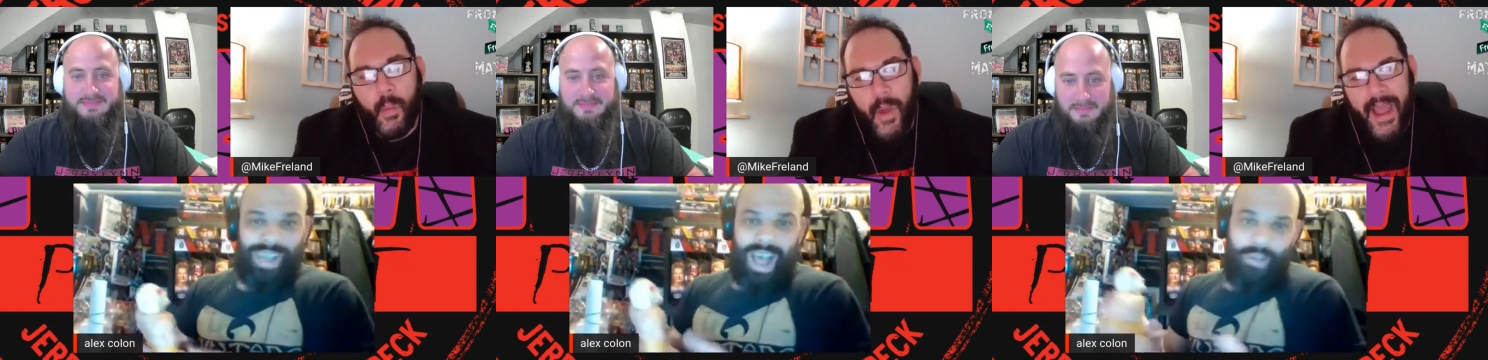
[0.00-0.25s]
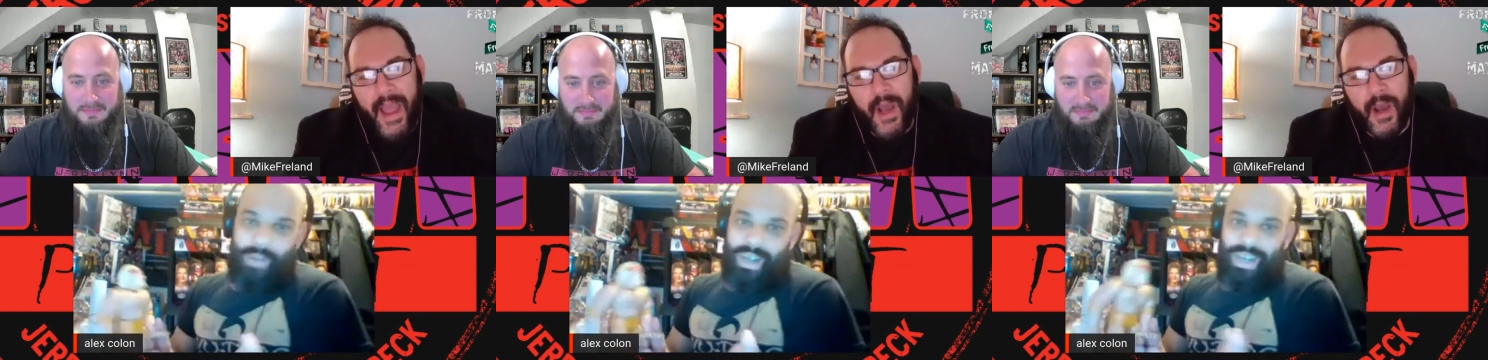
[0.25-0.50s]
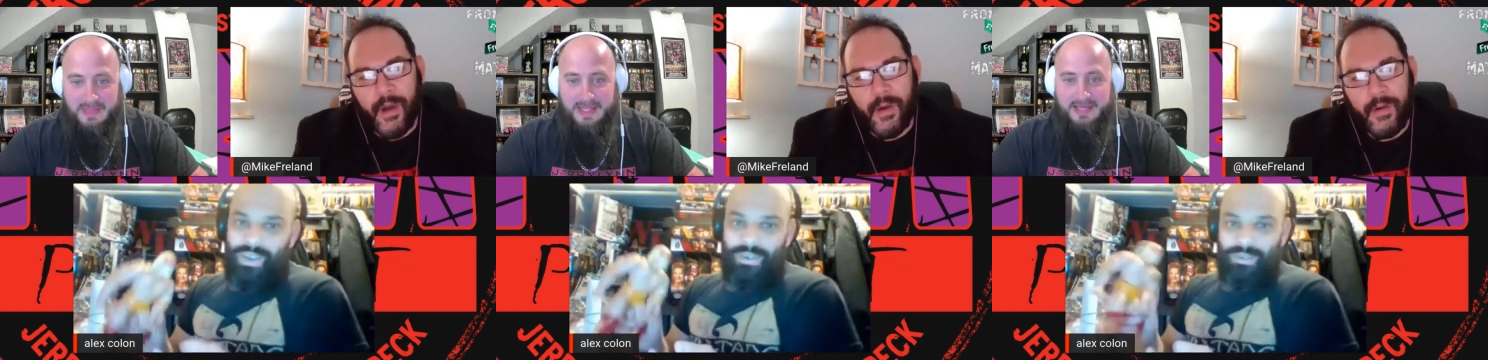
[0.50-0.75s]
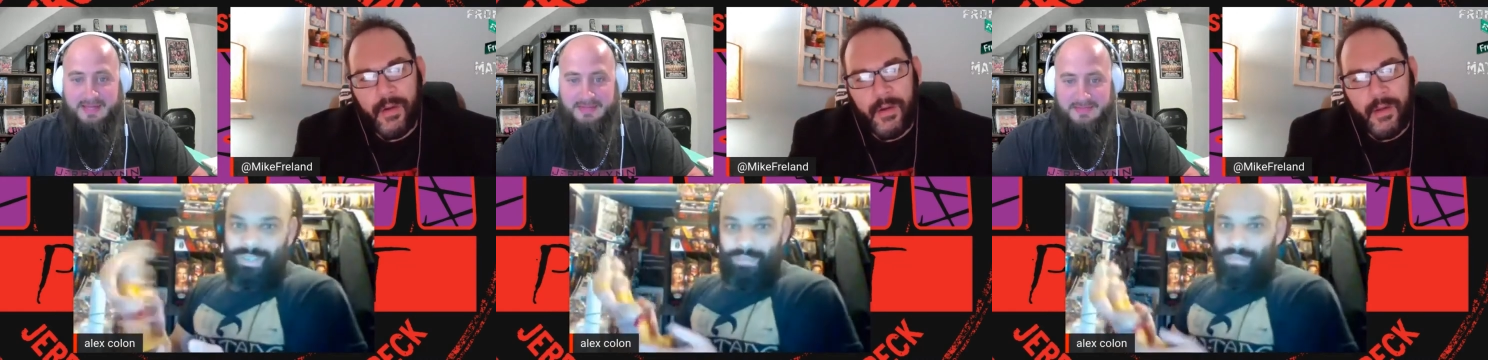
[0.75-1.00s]
Speaker 1: I already wow.
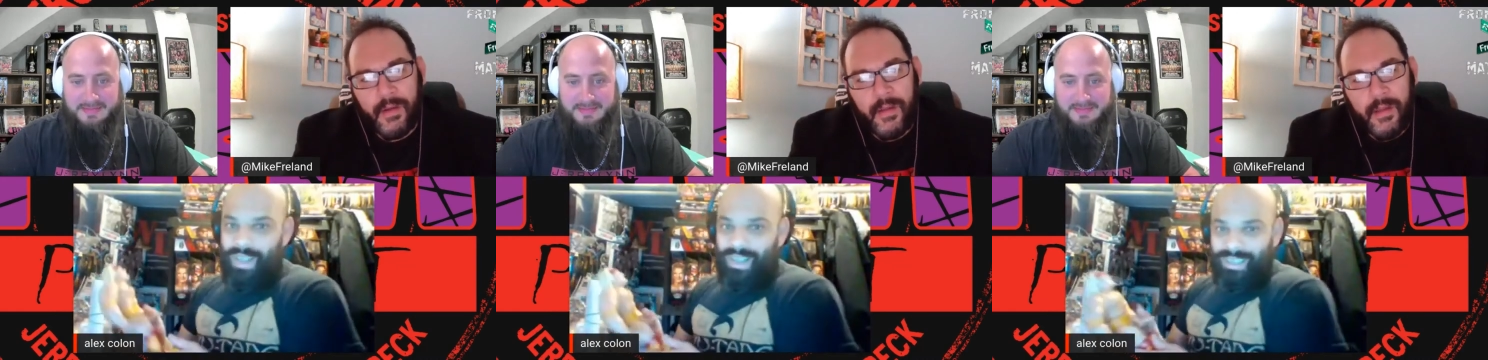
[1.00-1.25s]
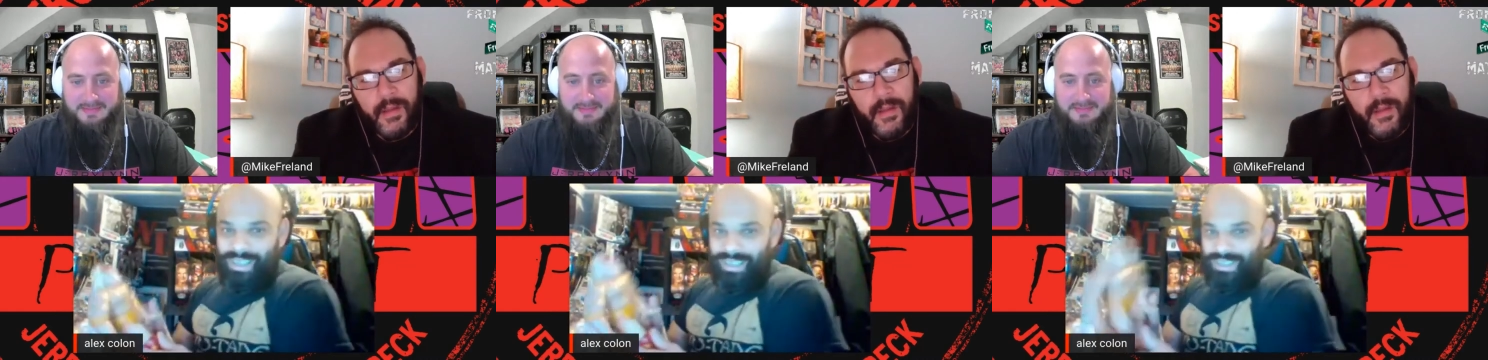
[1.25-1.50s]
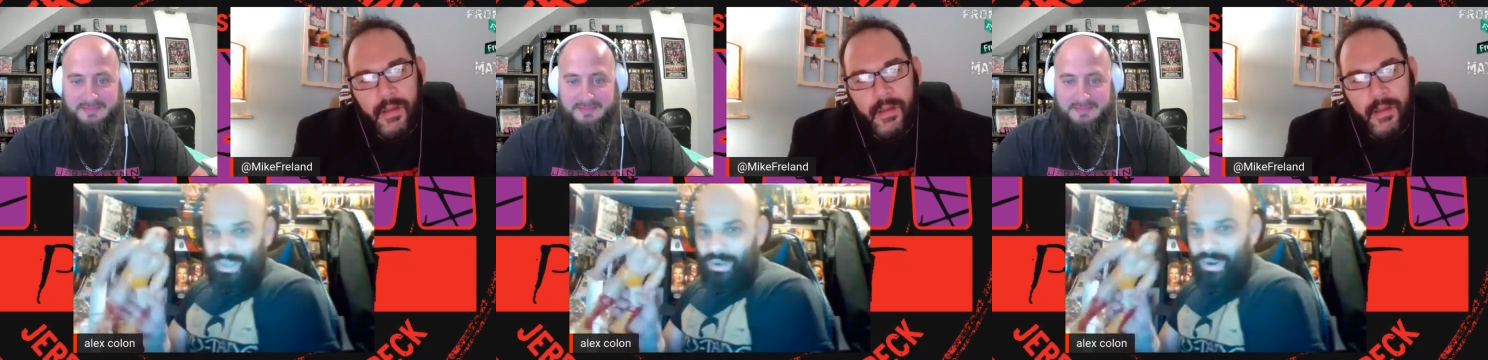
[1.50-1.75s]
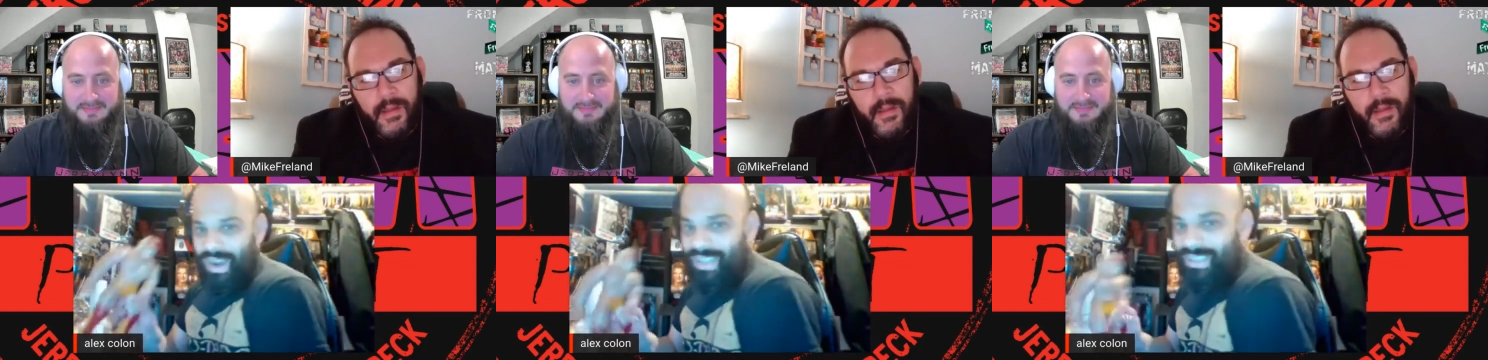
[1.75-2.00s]
knew. I was like, man, this thing is
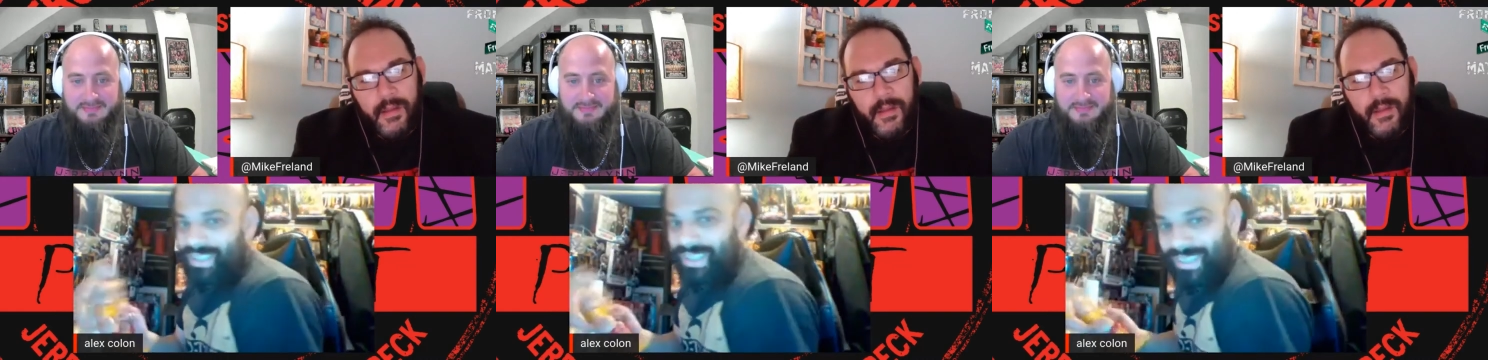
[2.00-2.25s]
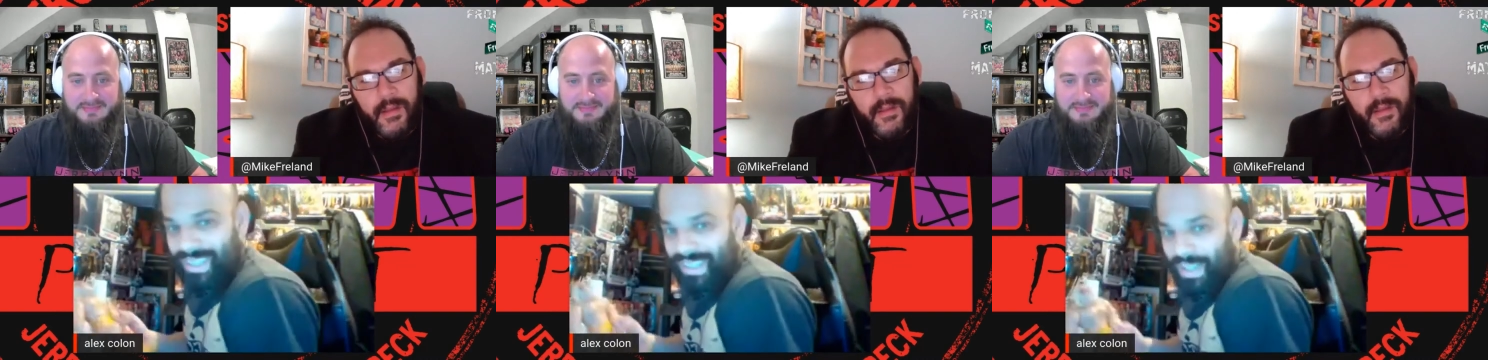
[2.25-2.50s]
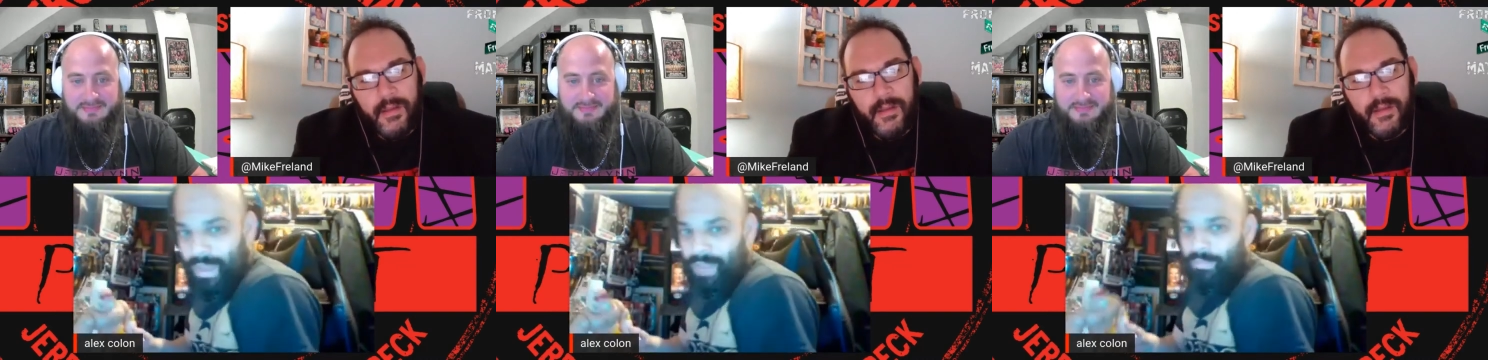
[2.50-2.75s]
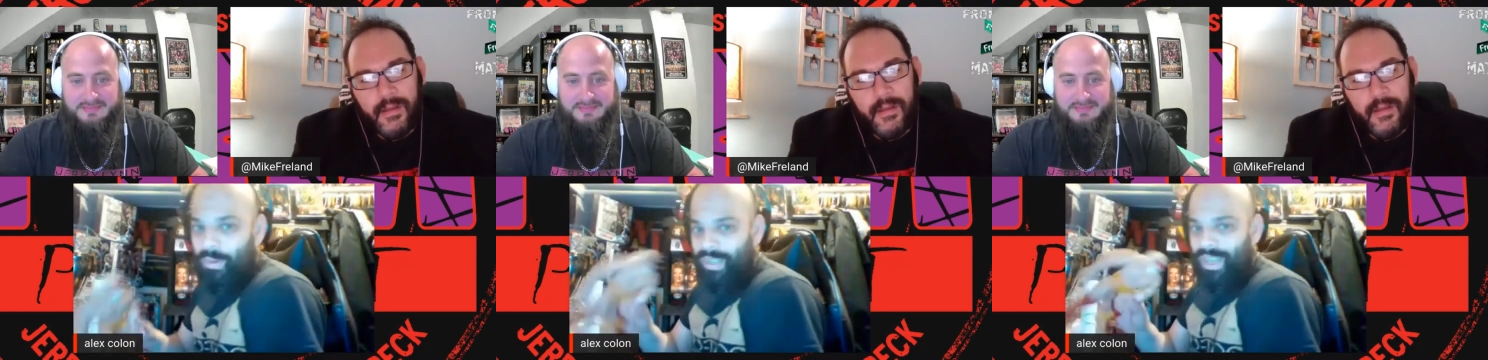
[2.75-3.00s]
crazy. It's like they
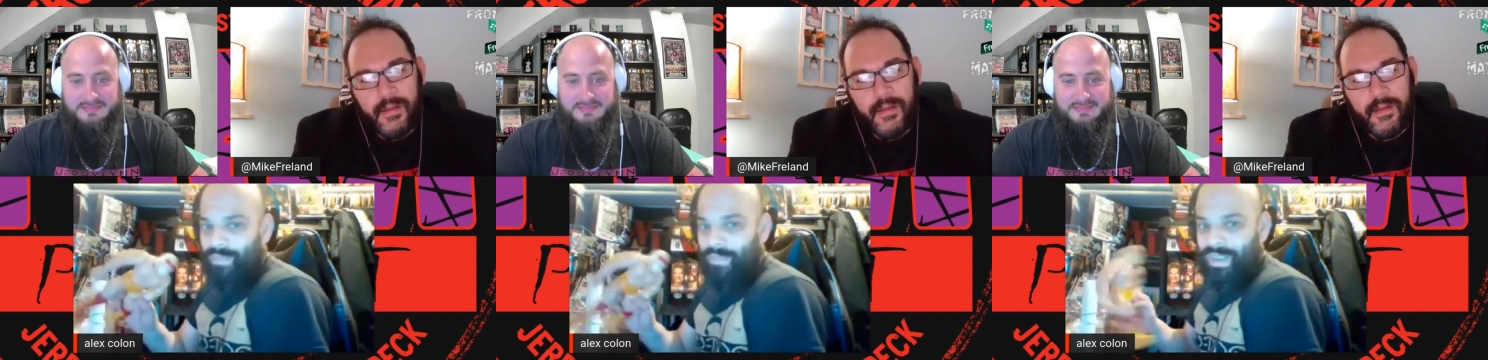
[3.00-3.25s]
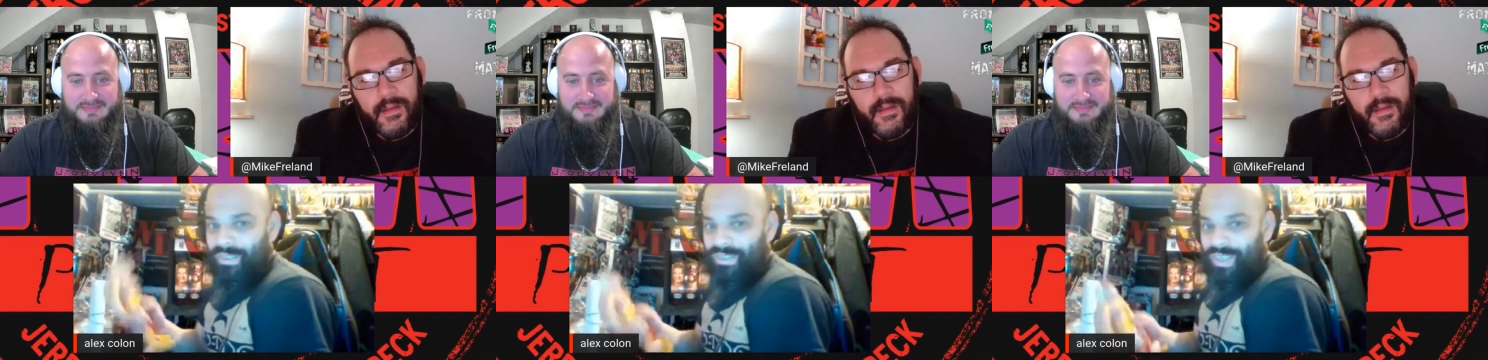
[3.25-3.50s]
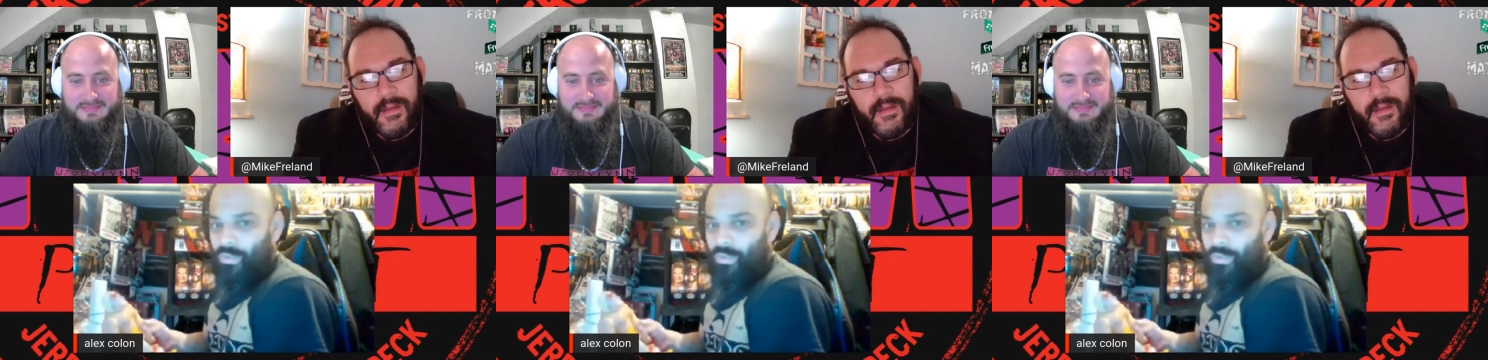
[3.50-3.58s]
make bootleg figures like